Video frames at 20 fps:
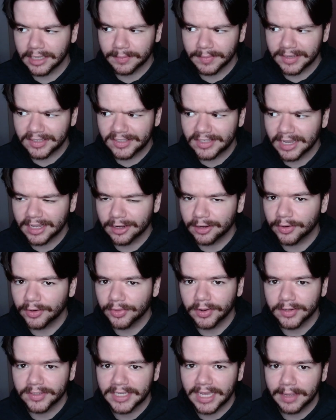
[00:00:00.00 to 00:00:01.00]
my second or
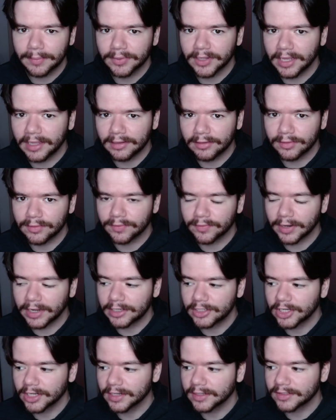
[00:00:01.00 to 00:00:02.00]
third time playing through the
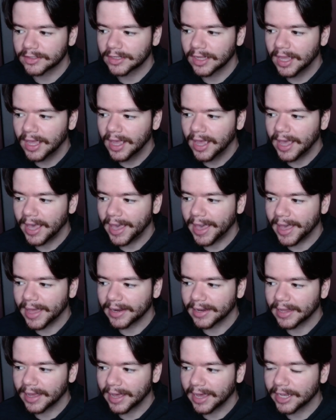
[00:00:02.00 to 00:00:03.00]
franchise, and
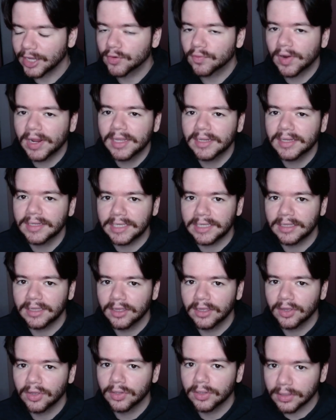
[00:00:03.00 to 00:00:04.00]
uh, I greatly
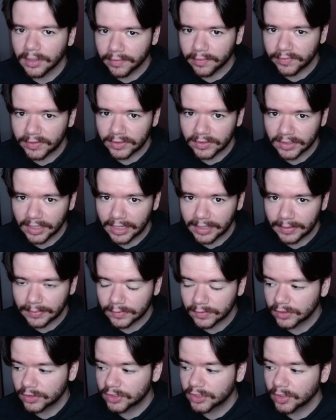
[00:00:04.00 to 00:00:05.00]
love these
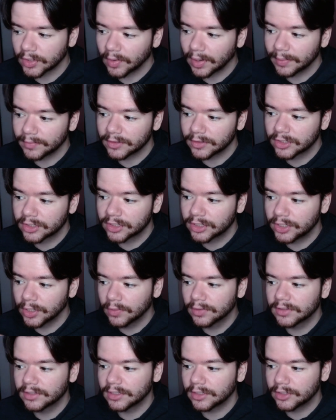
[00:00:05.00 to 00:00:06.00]
games. So I'm
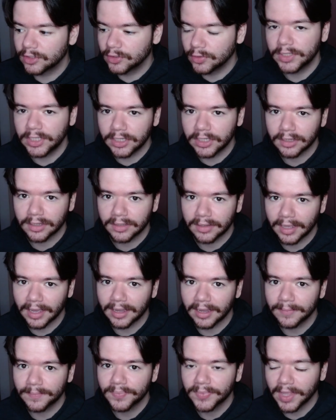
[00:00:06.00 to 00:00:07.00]
stoked to hear
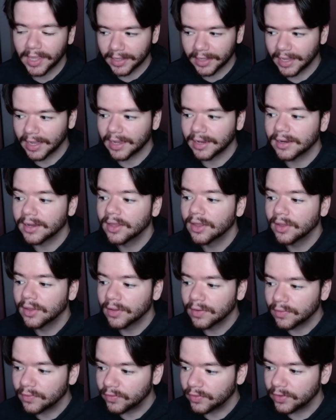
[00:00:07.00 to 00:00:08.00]
that again
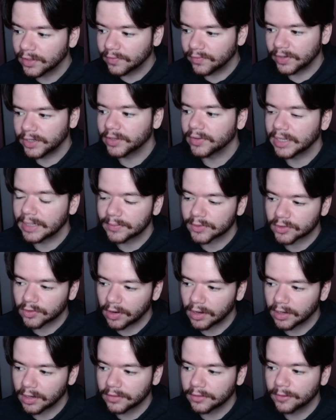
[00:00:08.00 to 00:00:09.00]
via Video Games
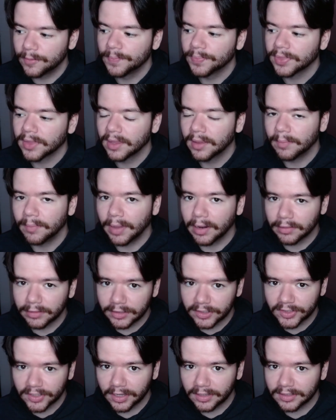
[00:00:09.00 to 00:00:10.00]
Chronicle, Metal Gear
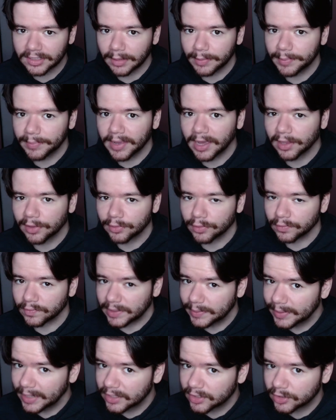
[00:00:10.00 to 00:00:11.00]
Solid is coming back through
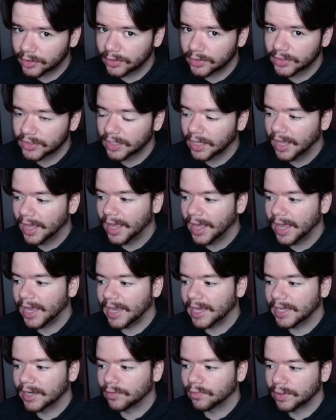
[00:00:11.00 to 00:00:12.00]
remasters
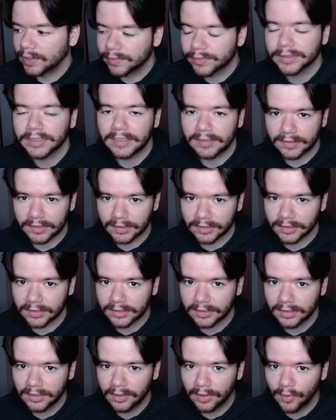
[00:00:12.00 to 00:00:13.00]
and
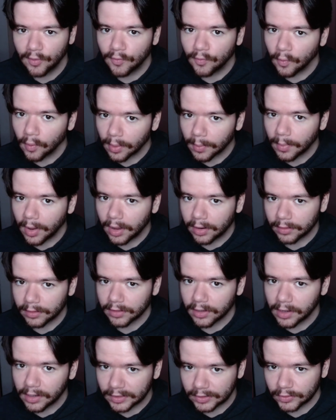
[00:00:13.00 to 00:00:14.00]
re-releases for modern
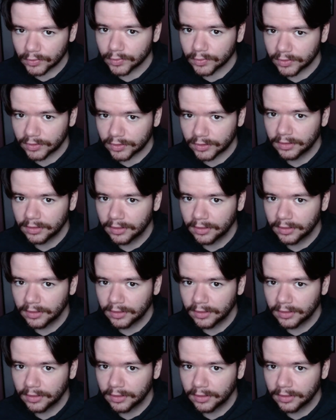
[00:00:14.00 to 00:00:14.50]
consoles.